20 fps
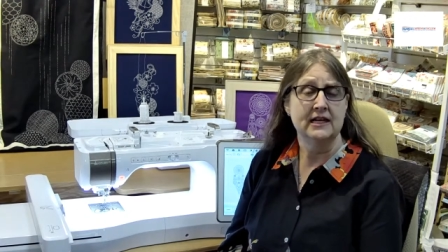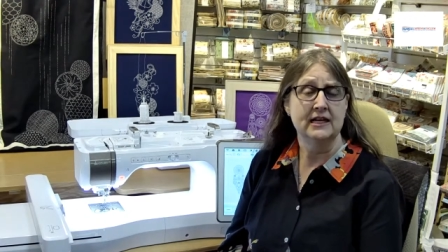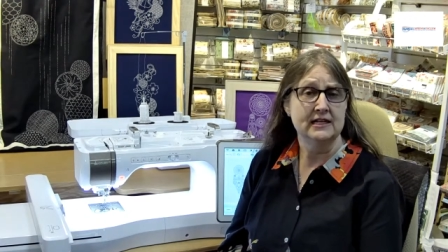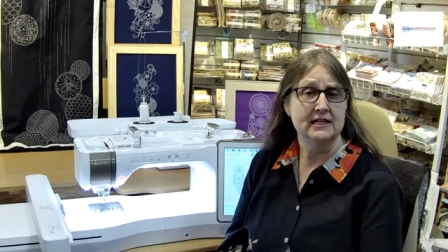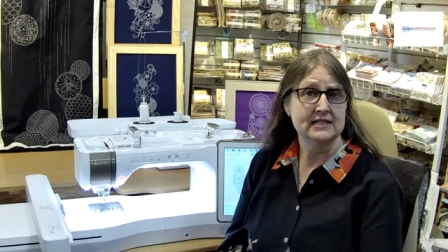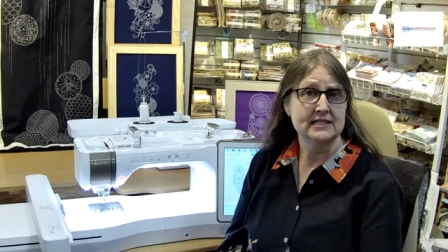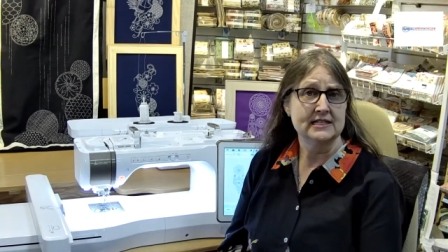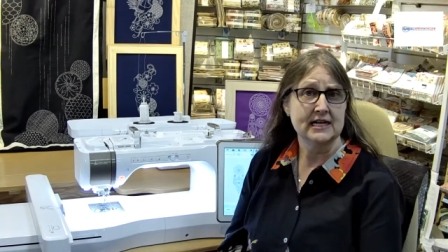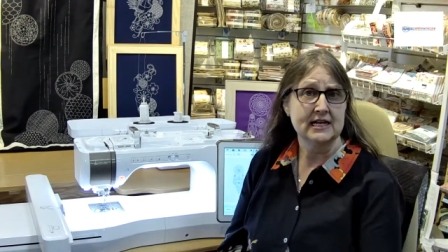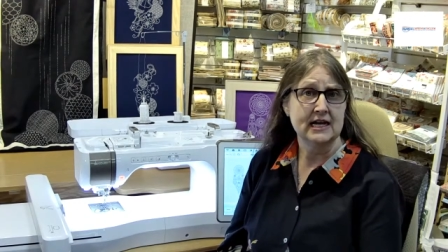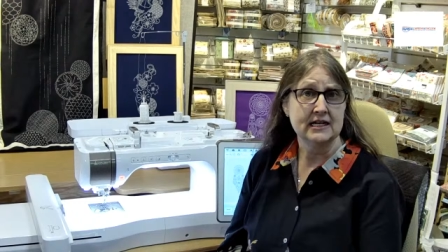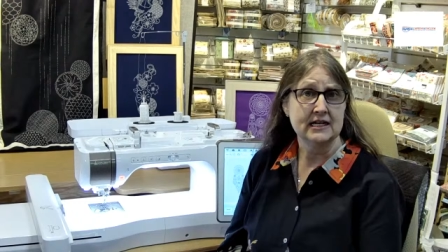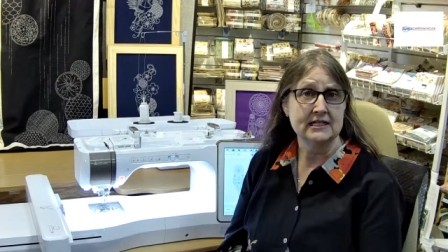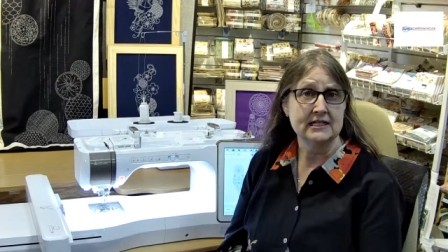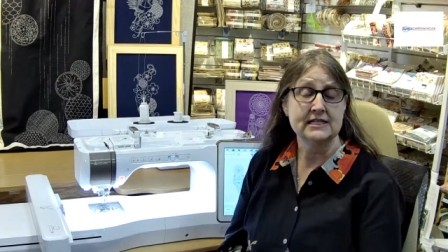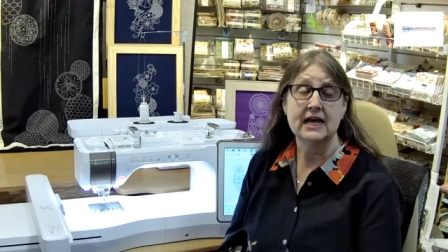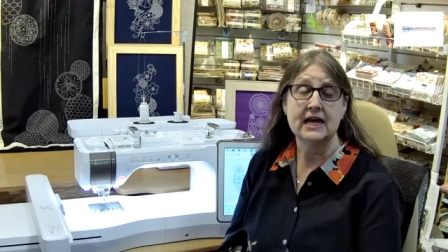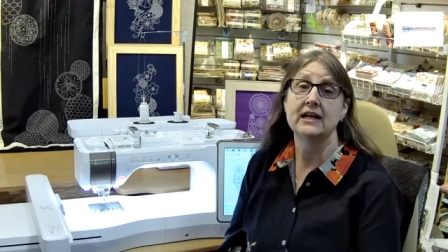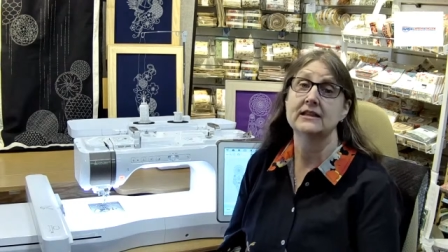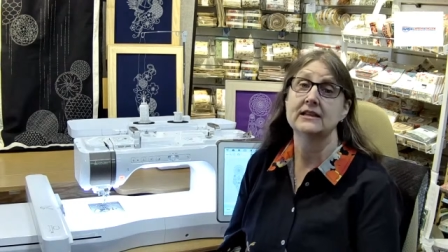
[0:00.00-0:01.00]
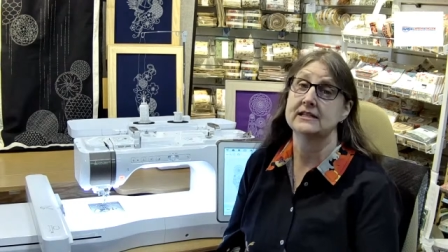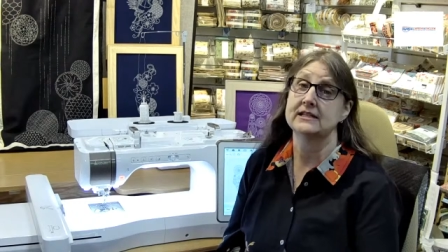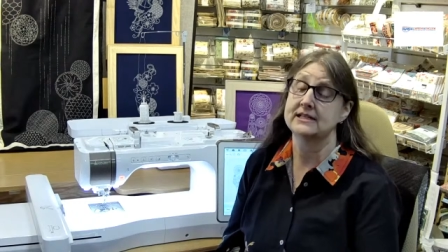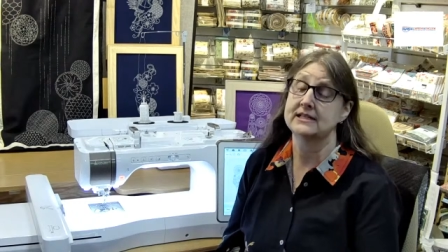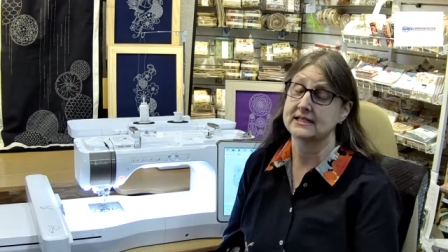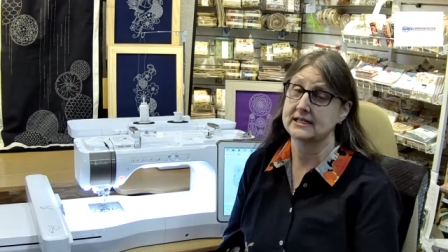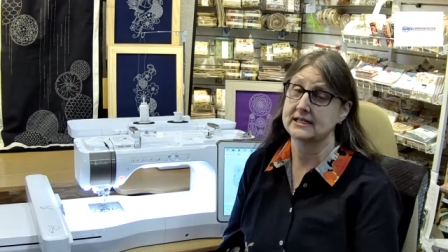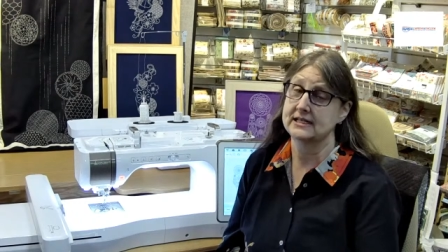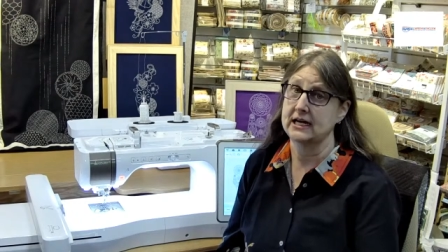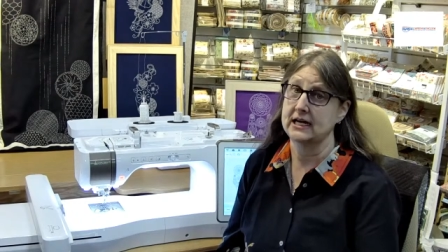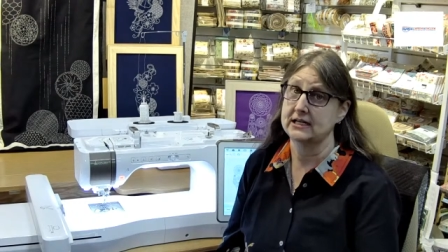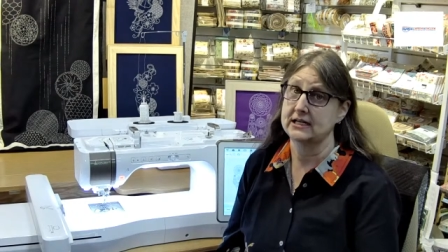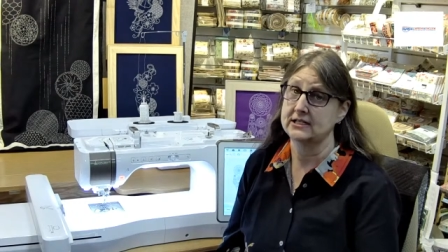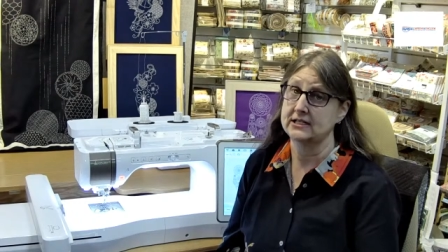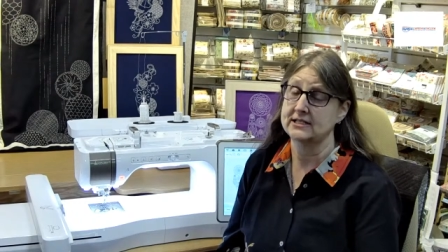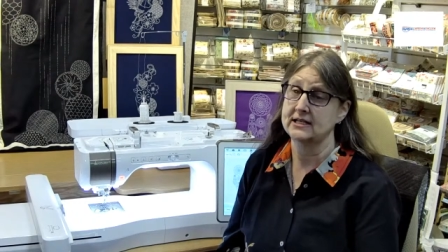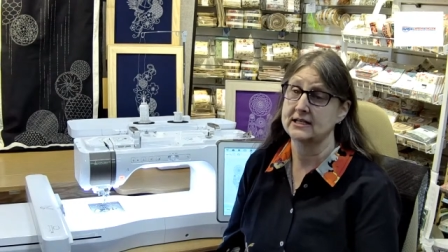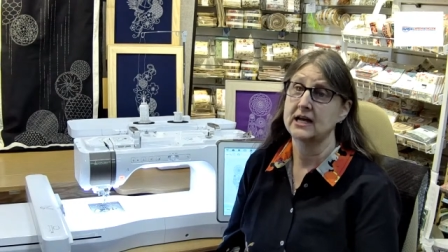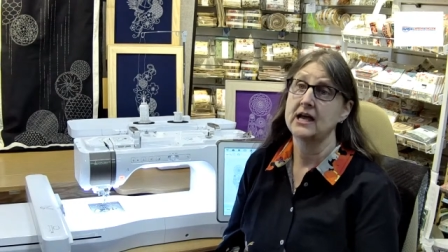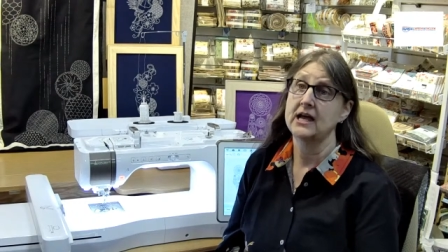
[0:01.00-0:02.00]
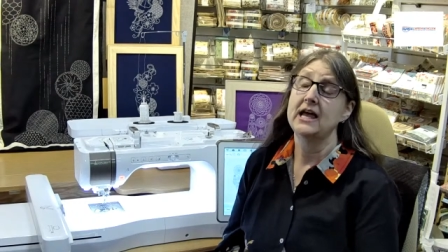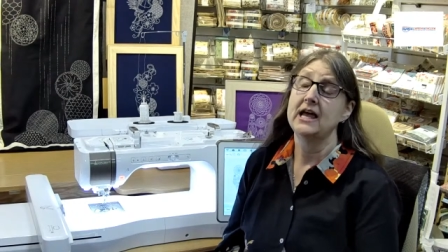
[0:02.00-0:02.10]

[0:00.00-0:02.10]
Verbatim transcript: insects and the snakes.